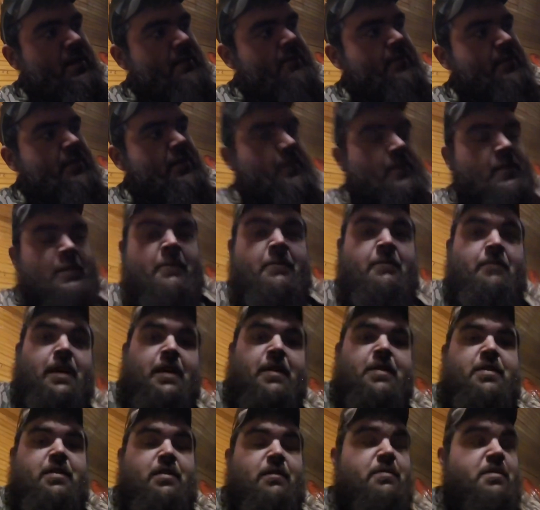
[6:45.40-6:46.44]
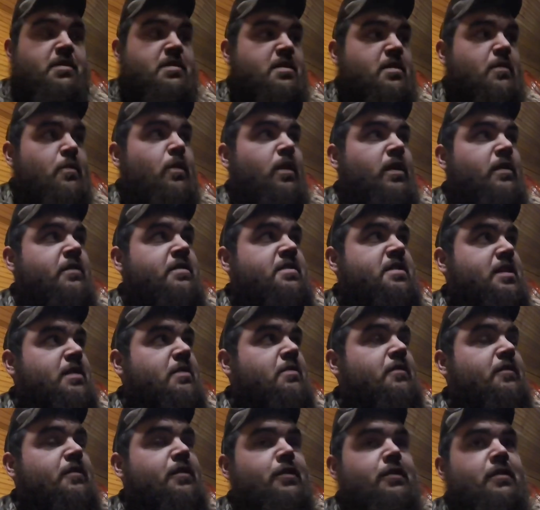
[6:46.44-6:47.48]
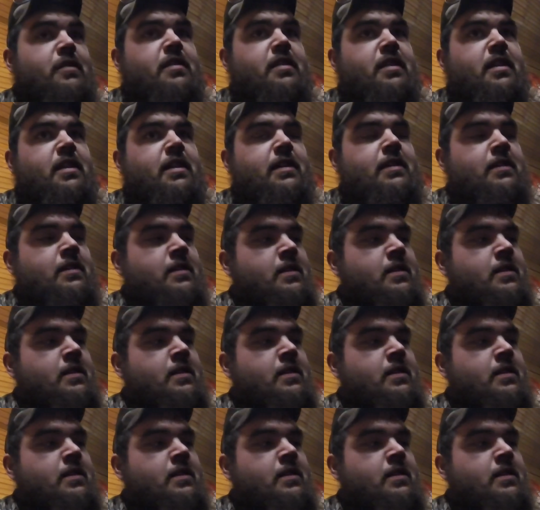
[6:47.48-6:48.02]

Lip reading: them and make sure it was just a one single fluke thing.